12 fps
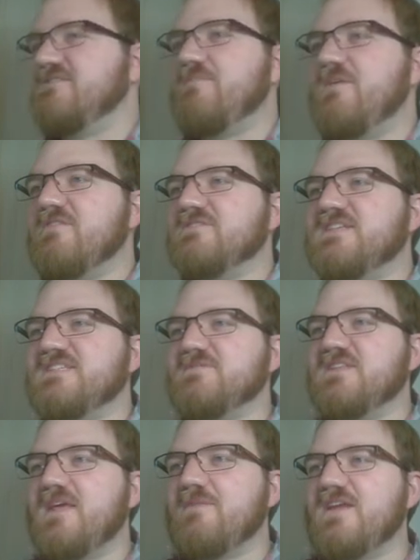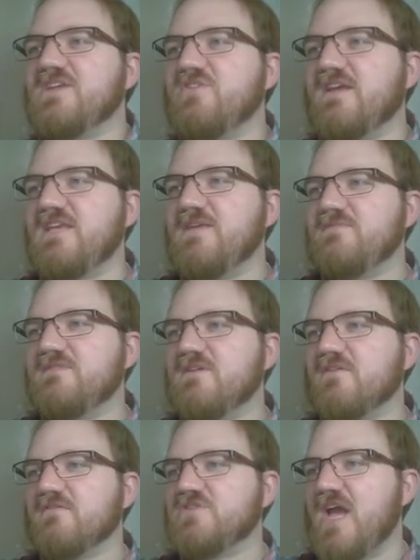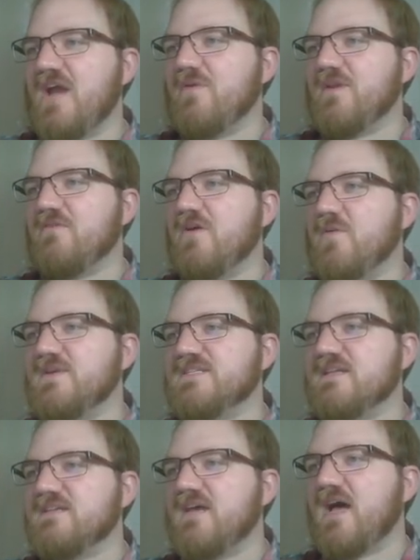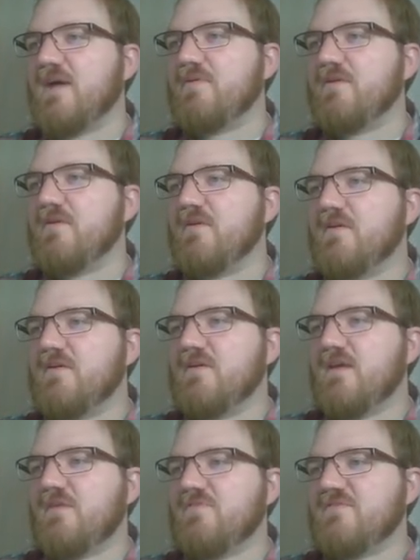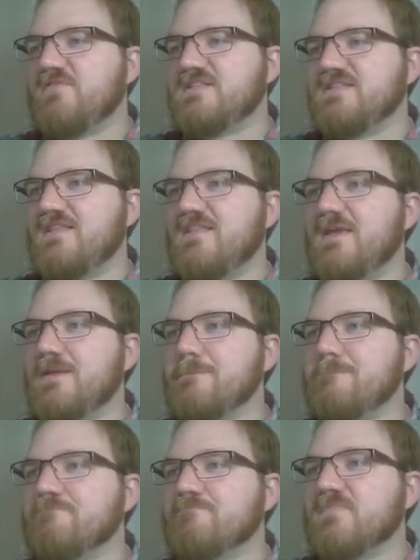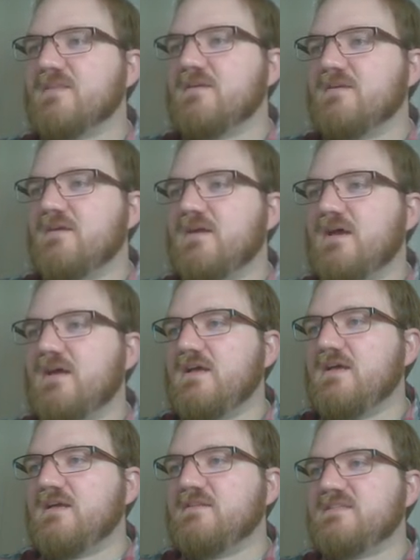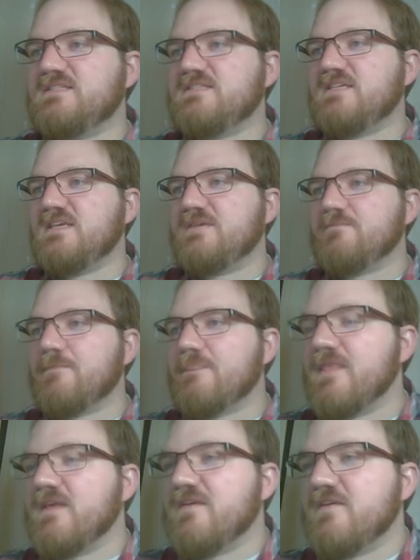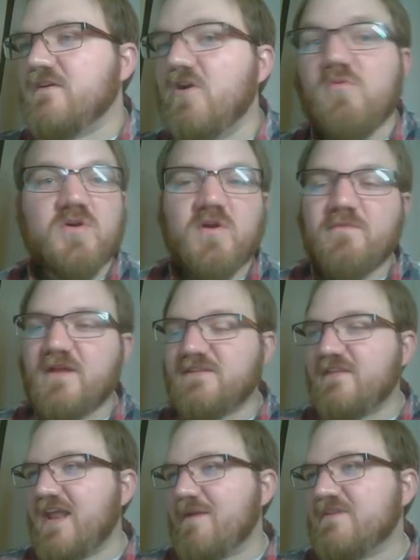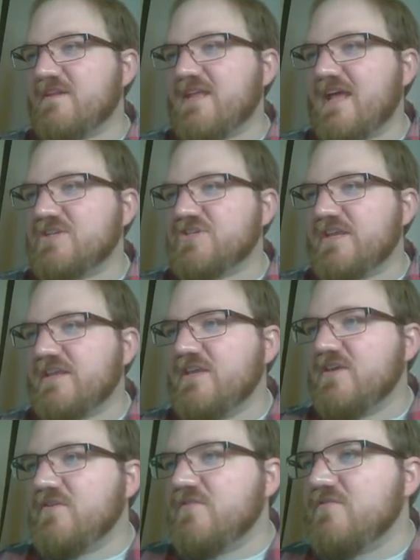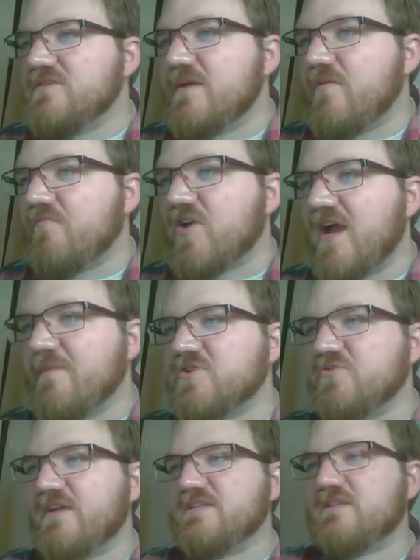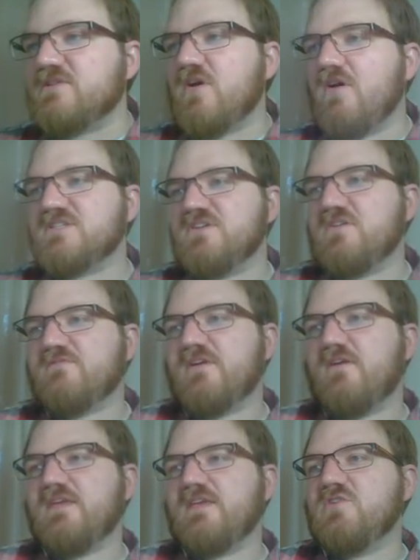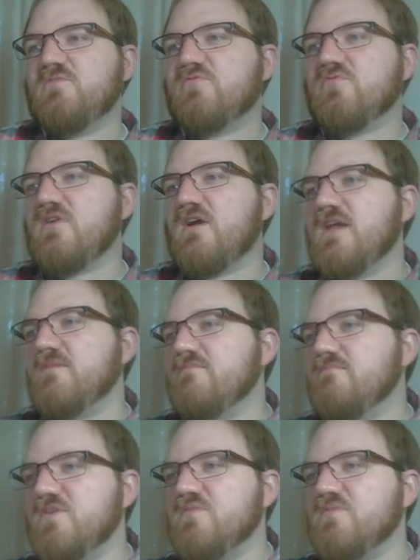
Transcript: better system so that I make sure I keep your chat window always on top. I wonder if that's a thing. Let's see. Oh, going back to that Amadon dash 8, U double prime is related to the loss near ferrite. U prime